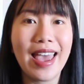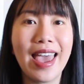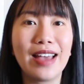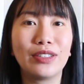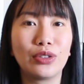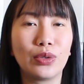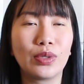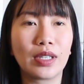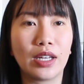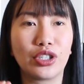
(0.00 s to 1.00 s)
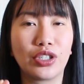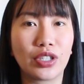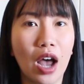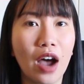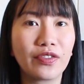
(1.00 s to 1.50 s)
and use a
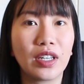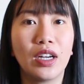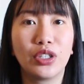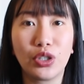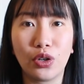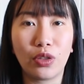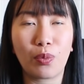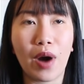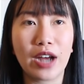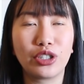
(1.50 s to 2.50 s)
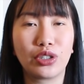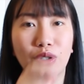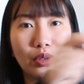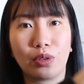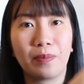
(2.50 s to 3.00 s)
soft toothbrush
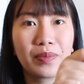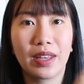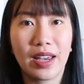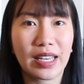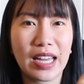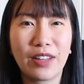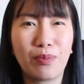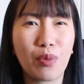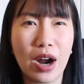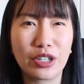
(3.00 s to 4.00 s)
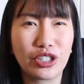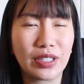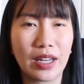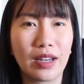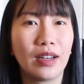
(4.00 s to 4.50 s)
to kind of brush
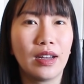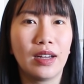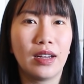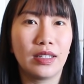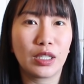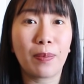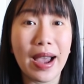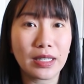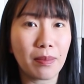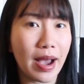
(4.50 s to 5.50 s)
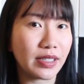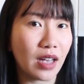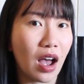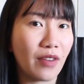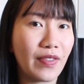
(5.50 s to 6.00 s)
the spider mites
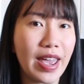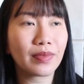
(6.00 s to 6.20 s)
off.